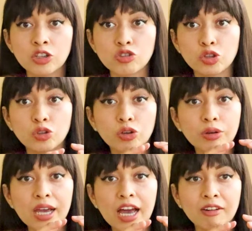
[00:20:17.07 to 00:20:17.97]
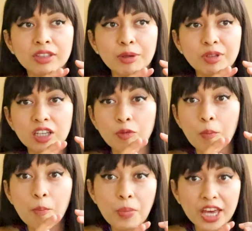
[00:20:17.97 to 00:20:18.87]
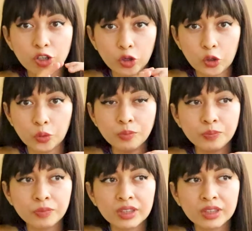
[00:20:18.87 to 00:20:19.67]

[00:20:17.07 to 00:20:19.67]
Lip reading: So you're gonna have them in Beyoğlu,